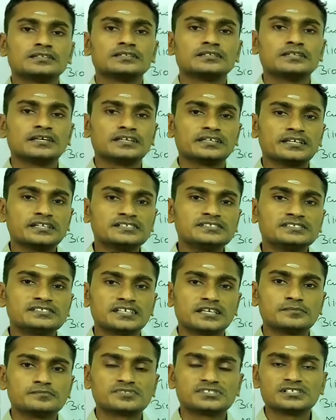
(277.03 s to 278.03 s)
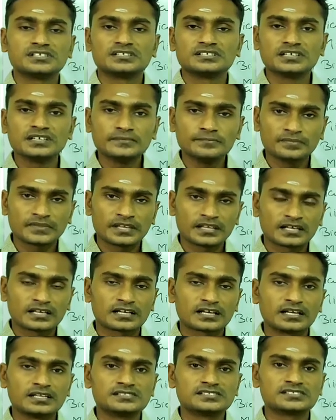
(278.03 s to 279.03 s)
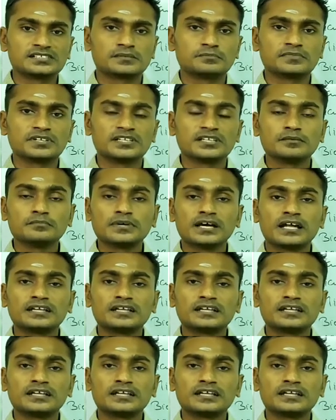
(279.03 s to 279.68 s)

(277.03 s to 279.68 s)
the enzymes in the culture medium,